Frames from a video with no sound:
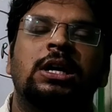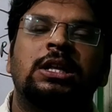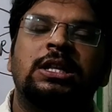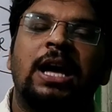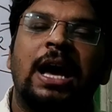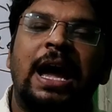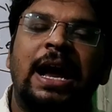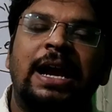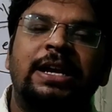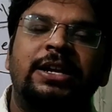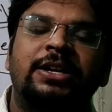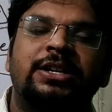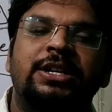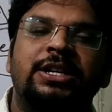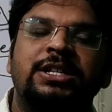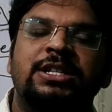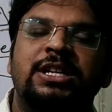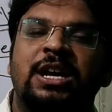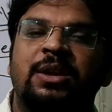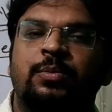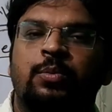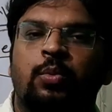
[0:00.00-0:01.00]
the
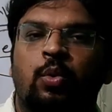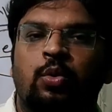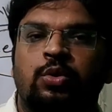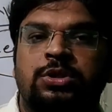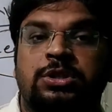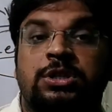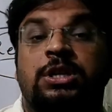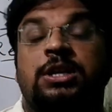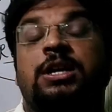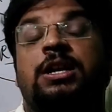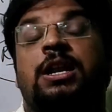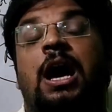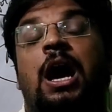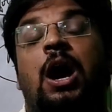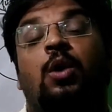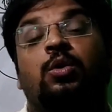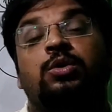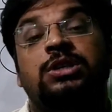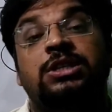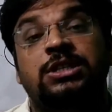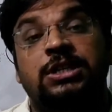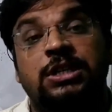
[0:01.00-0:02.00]
entries are posted and
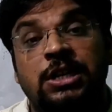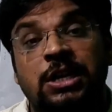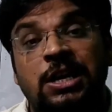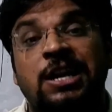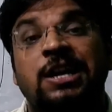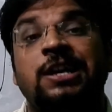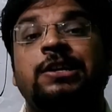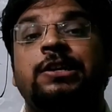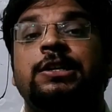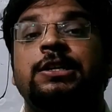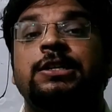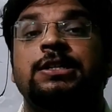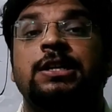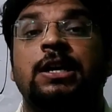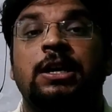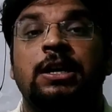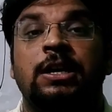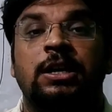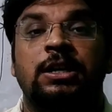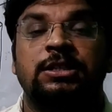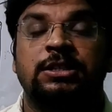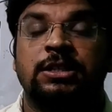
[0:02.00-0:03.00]
how the journal entries are
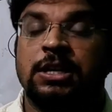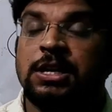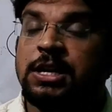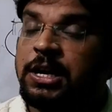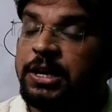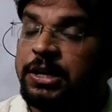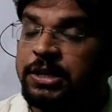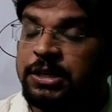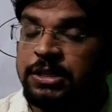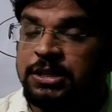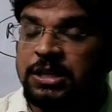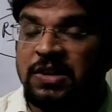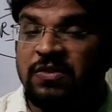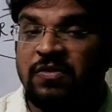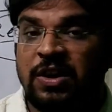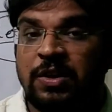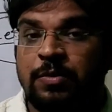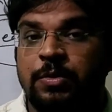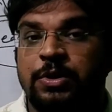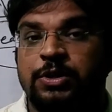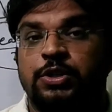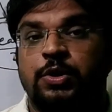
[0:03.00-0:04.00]
done. Journal entries are
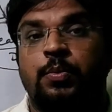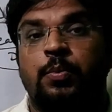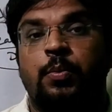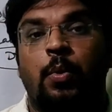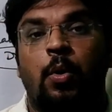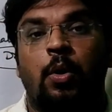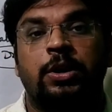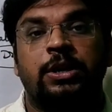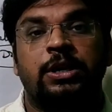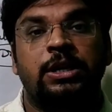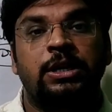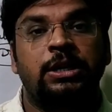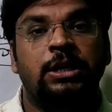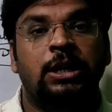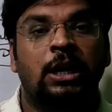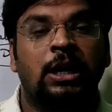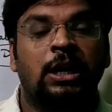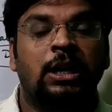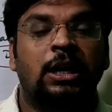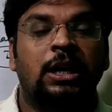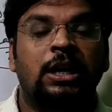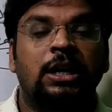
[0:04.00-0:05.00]
very much important
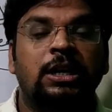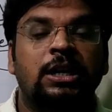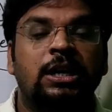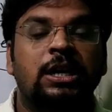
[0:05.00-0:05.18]
in